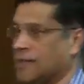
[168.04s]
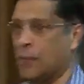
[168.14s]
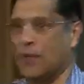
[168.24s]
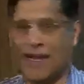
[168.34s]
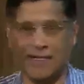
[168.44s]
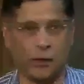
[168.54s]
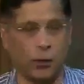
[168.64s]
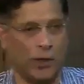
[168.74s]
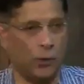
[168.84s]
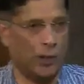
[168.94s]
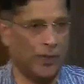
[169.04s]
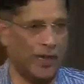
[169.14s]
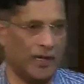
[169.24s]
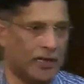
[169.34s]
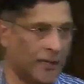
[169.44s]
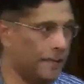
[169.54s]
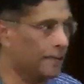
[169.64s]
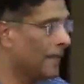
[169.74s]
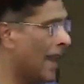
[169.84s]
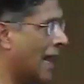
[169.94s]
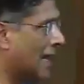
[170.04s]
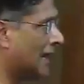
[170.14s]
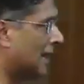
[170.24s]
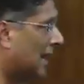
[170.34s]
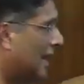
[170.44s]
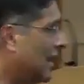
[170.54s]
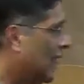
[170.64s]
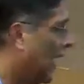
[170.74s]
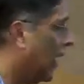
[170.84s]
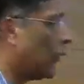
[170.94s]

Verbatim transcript: uh, someone else will, will be hurt. Third,